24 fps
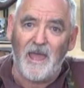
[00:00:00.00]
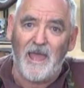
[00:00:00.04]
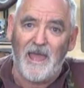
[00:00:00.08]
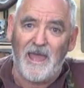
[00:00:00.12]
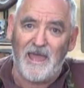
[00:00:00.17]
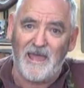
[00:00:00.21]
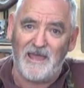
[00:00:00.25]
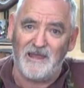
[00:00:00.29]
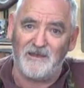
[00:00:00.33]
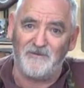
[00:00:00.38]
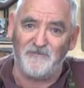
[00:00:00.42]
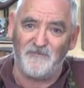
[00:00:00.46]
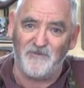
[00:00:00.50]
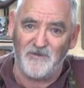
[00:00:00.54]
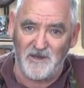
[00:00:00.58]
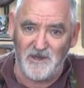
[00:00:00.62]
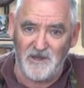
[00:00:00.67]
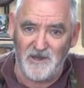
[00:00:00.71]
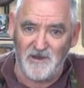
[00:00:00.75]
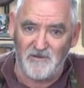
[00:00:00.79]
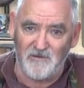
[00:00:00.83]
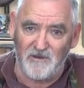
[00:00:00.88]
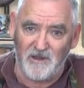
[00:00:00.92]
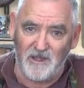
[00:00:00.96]
and
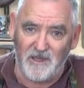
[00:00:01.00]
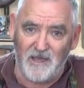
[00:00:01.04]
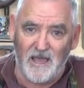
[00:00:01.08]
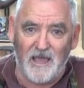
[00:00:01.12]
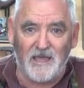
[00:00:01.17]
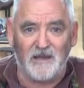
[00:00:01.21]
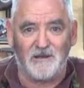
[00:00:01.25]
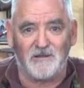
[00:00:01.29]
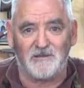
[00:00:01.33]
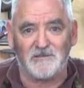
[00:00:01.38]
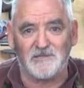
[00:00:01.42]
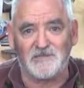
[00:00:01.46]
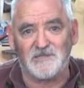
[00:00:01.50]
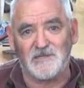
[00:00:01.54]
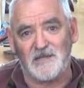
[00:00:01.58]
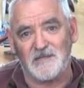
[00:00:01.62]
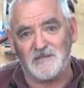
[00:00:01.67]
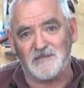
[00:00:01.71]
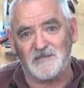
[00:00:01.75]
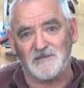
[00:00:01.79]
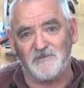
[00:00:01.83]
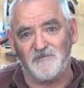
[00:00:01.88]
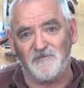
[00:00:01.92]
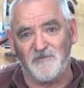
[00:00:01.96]
veneering, and I'll
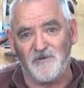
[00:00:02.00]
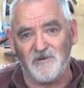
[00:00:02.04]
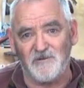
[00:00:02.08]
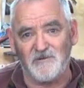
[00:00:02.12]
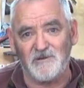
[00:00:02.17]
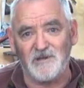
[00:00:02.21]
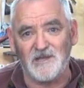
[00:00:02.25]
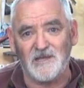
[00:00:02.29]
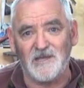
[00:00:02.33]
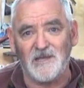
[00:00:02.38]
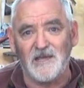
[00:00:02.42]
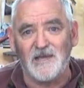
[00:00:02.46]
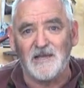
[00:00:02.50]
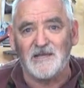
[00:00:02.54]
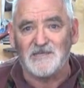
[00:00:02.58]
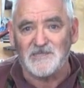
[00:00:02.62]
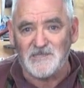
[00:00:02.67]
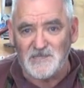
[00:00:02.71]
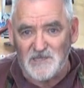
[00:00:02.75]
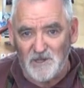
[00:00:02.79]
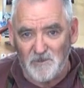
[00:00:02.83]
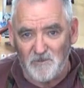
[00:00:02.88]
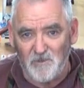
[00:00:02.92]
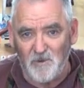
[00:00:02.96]
set some very
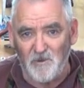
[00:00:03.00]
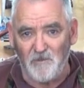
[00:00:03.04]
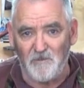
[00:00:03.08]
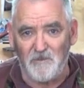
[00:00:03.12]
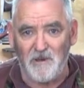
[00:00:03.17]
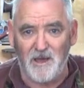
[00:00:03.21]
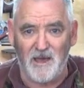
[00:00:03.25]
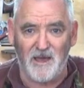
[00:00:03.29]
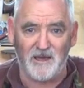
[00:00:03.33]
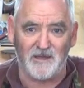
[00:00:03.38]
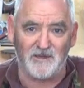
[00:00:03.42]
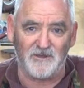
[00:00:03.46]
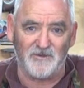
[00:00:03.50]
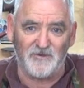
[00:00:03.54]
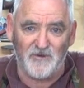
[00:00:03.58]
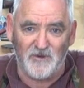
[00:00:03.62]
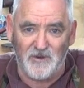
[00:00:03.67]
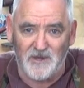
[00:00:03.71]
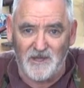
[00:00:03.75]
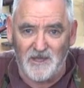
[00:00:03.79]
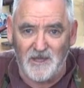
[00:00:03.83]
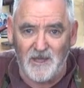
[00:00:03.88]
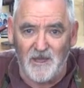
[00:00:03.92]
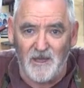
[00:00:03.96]
simple
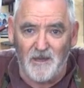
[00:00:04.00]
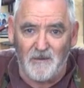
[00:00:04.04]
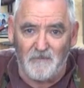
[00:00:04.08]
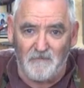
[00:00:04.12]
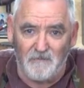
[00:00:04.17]
marquetry